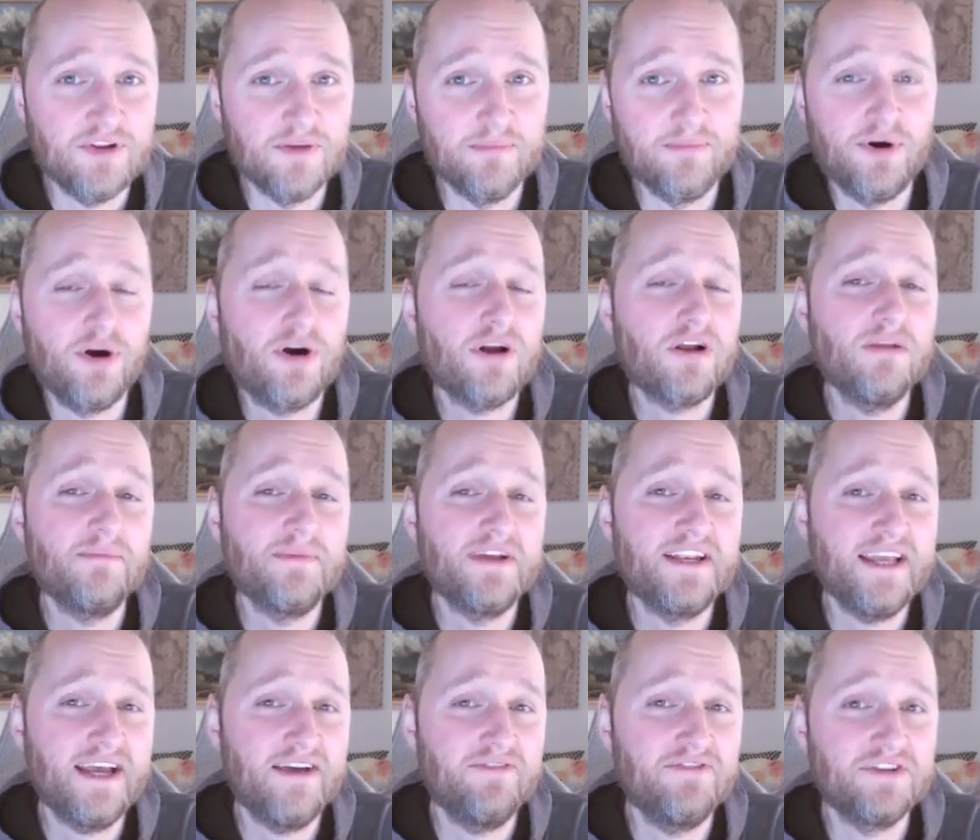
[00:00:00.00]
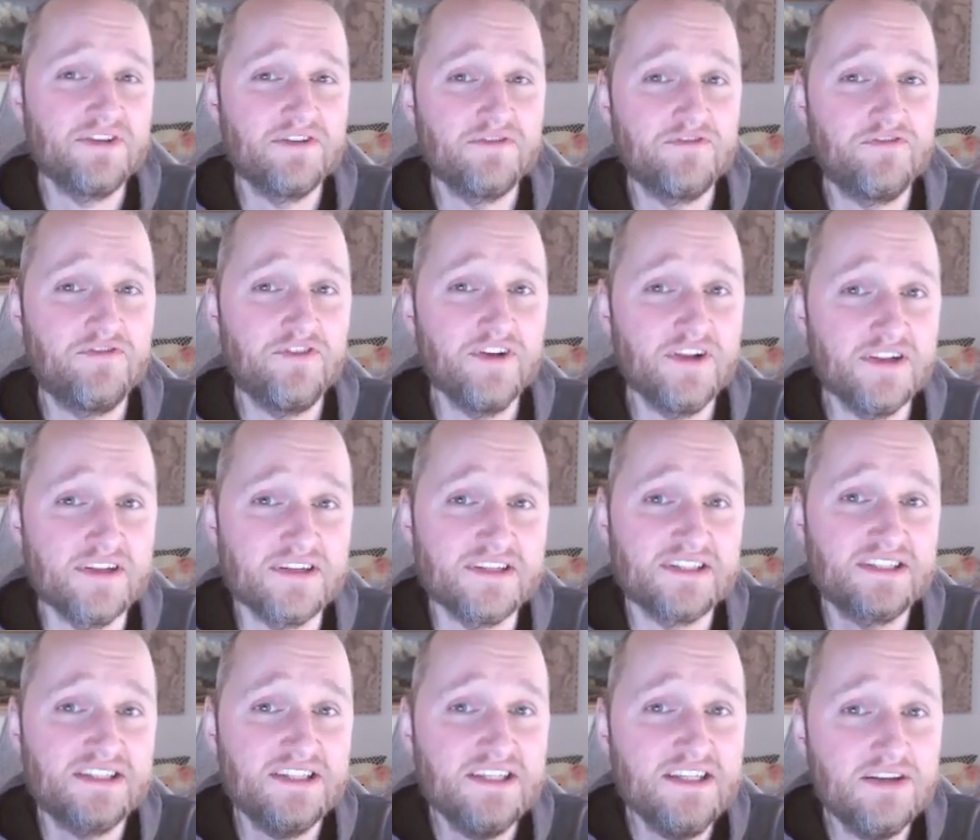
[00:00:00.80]
a parliament having to fill a
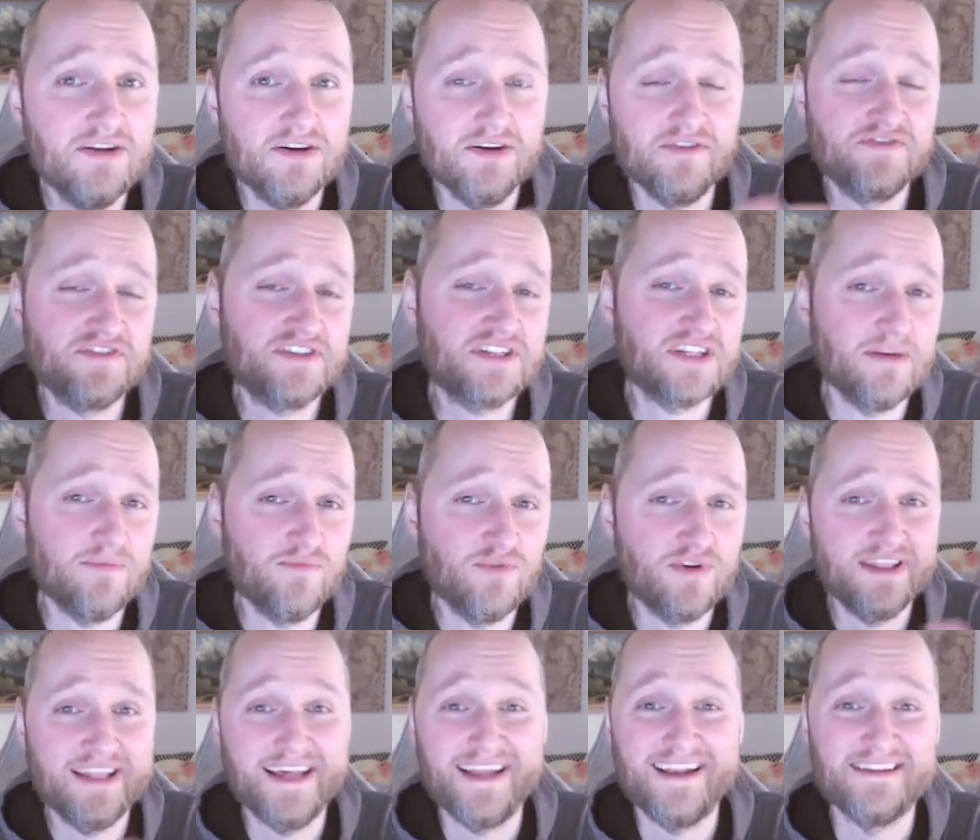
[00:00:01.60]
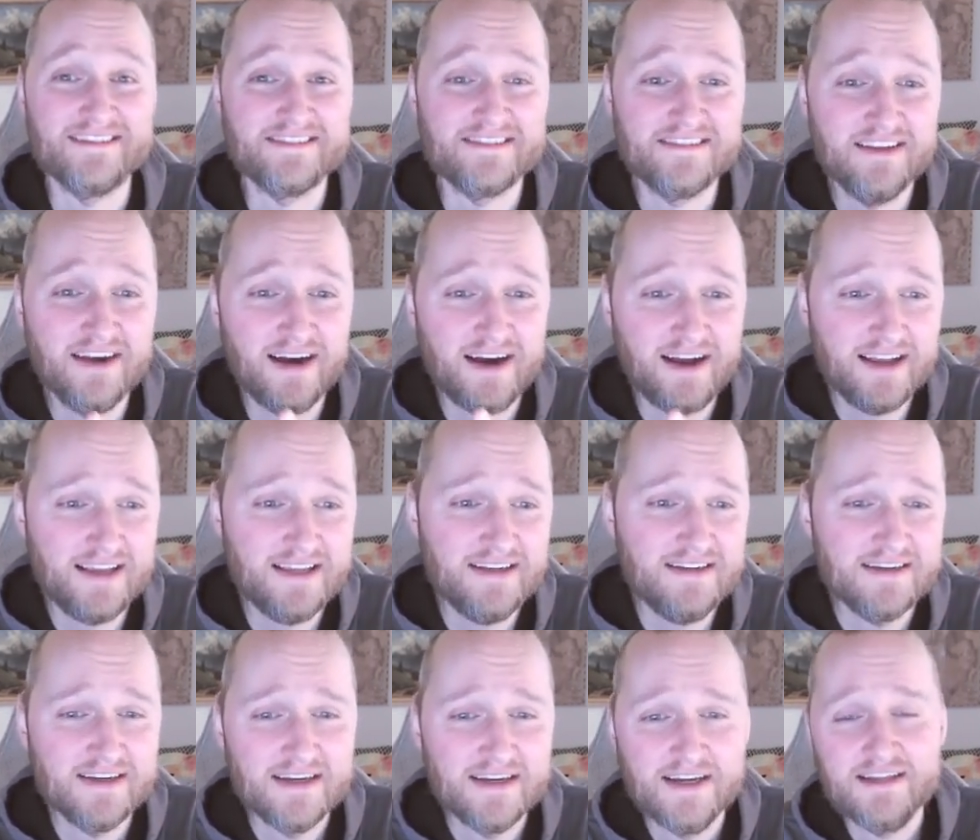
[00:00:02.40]
seat of someone that has
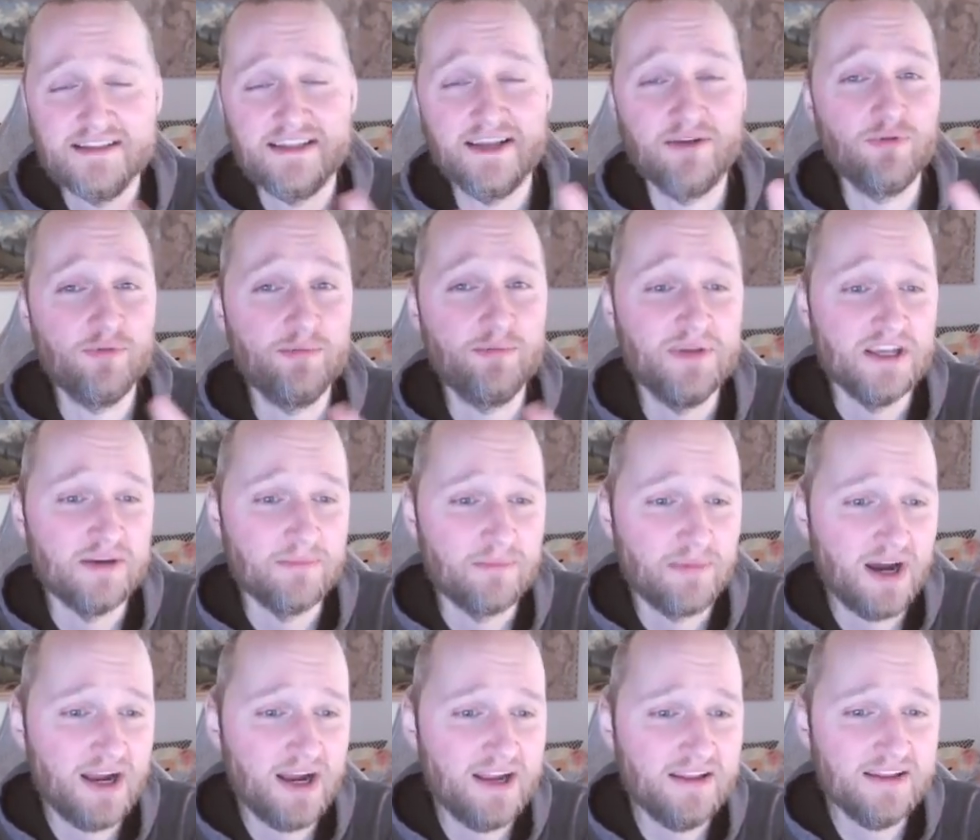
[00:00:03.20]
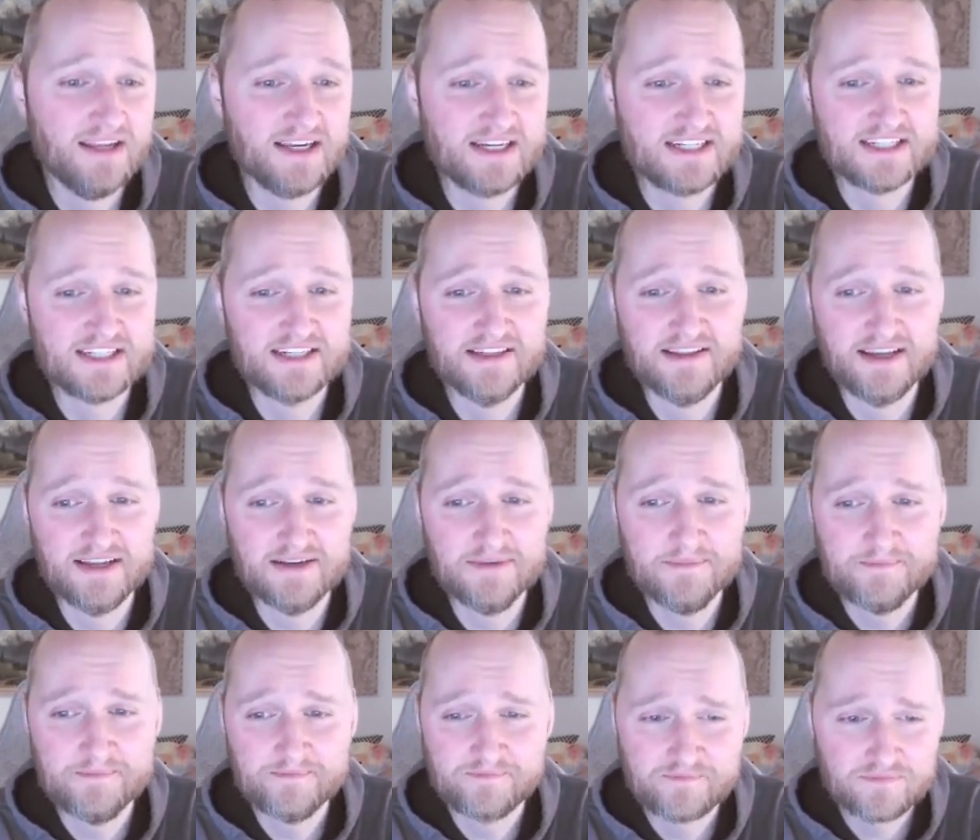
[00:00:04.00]
died. That would be a by-election
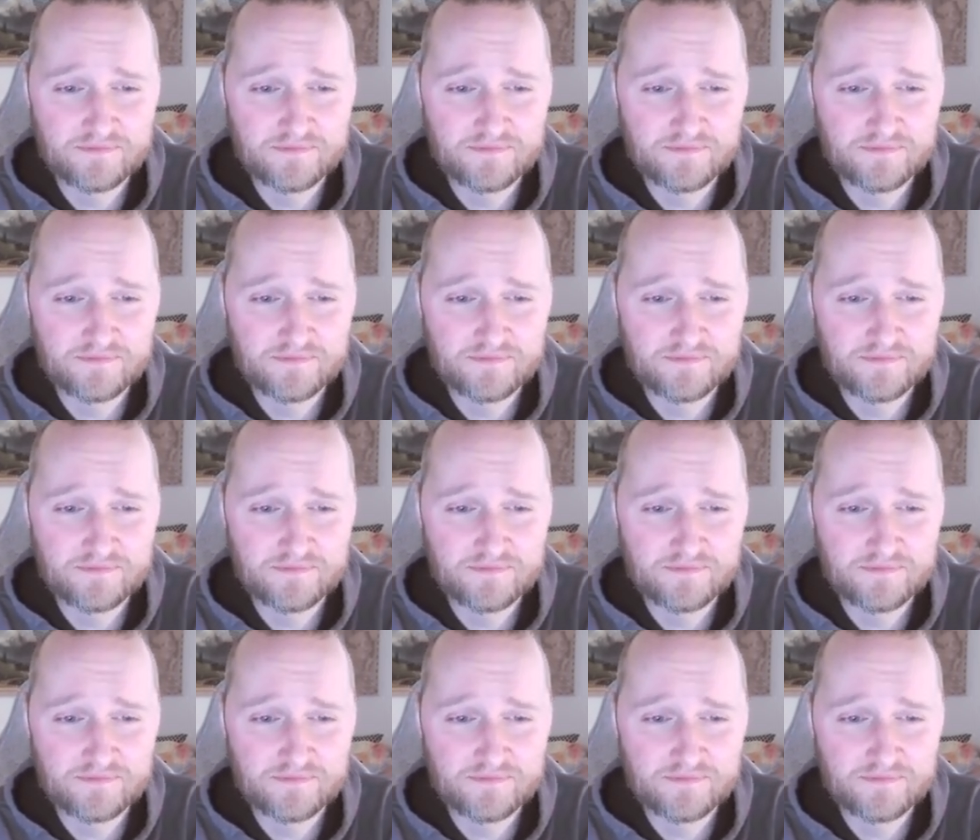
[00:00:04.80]
then.